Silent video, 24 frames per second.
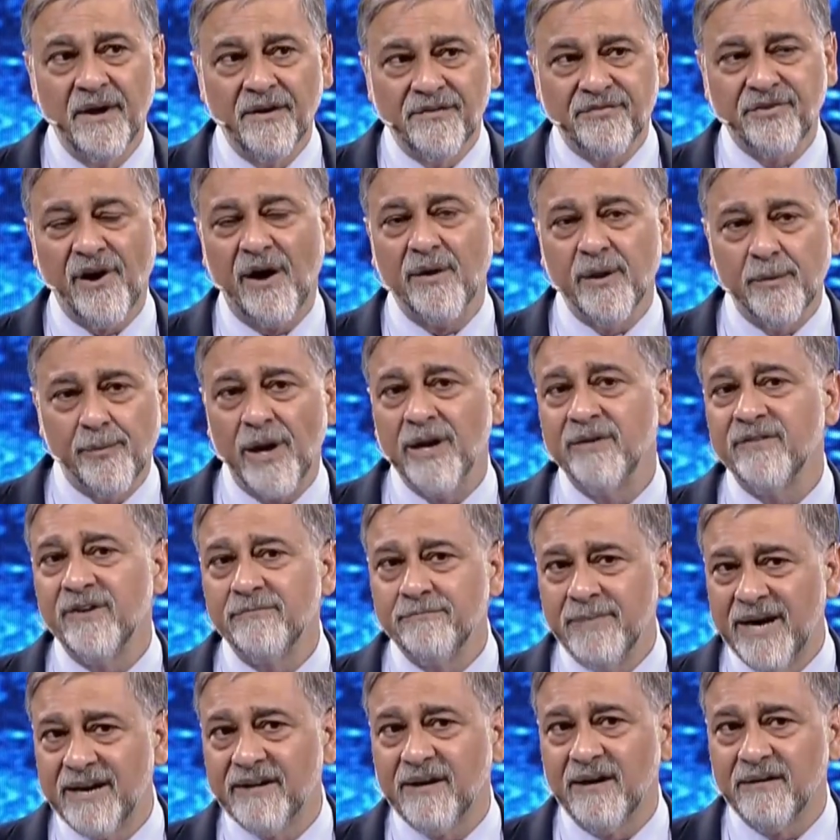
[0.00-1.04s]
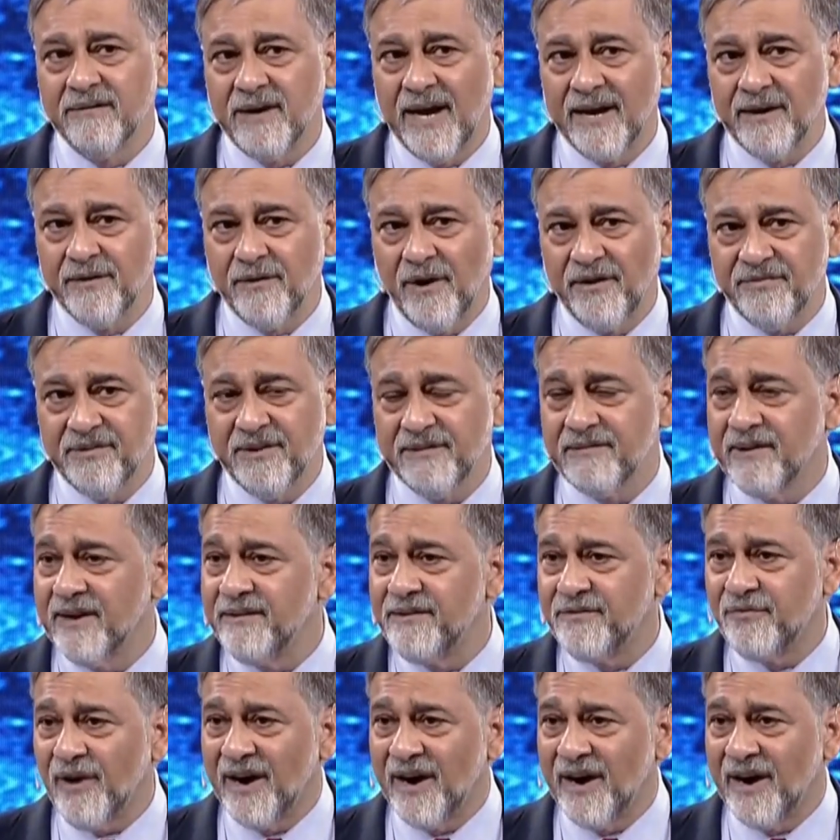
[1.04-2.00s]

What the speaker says: solve the problem of medical diagnostics and